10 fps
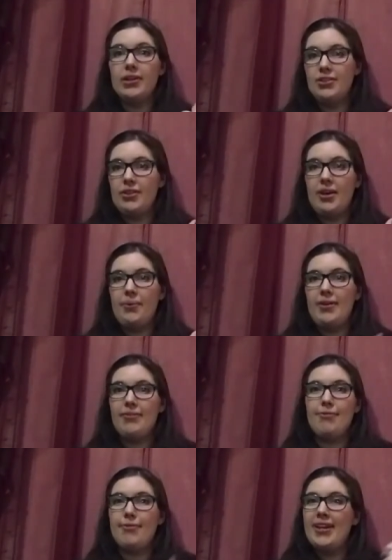so that way if
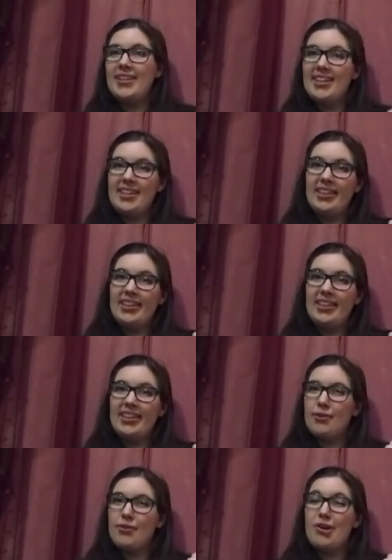I find anything
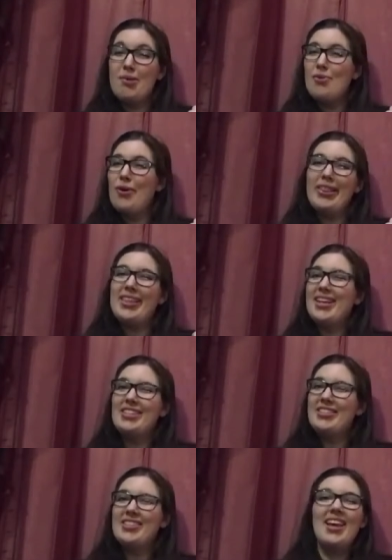further up north and
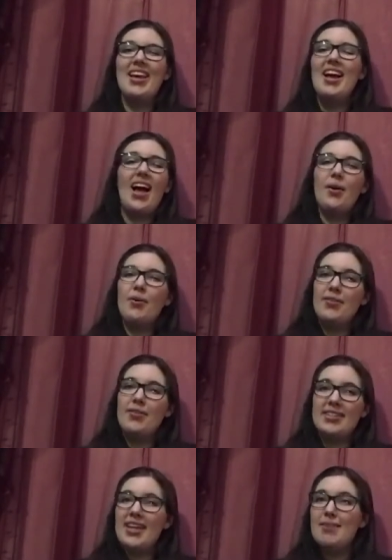I don't
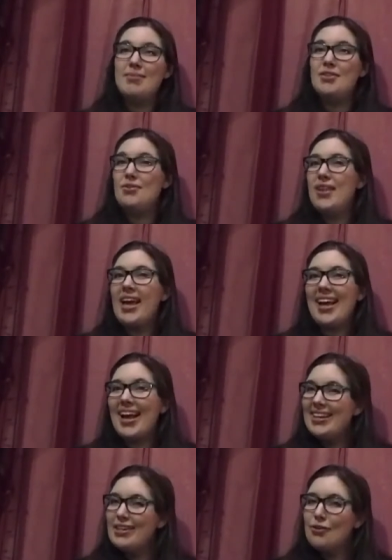have the time to do that
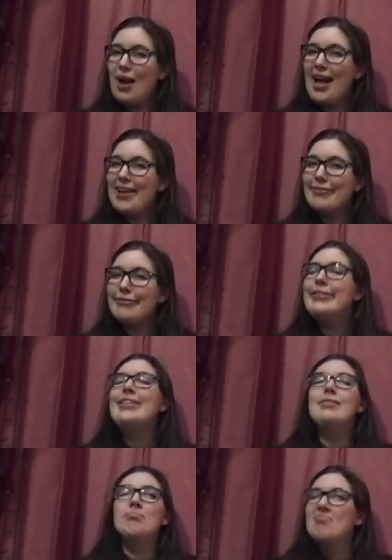kind of drive,
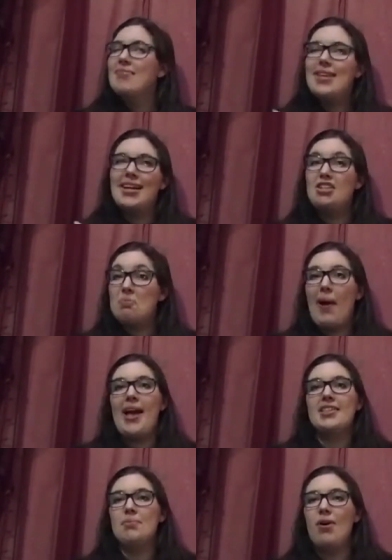then I just
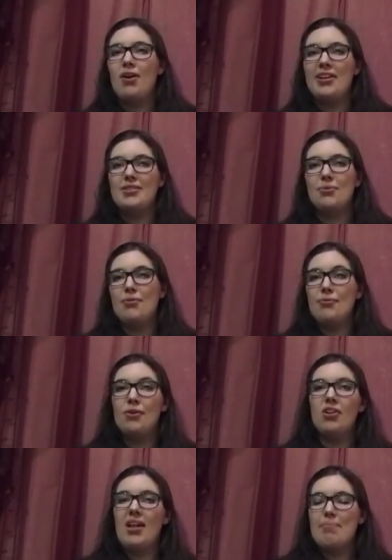pass them on as a
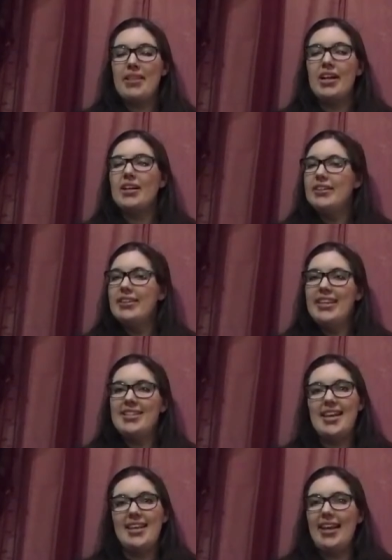referral up there and they
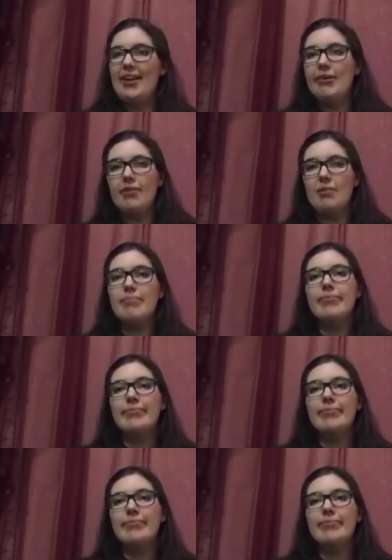take care of them.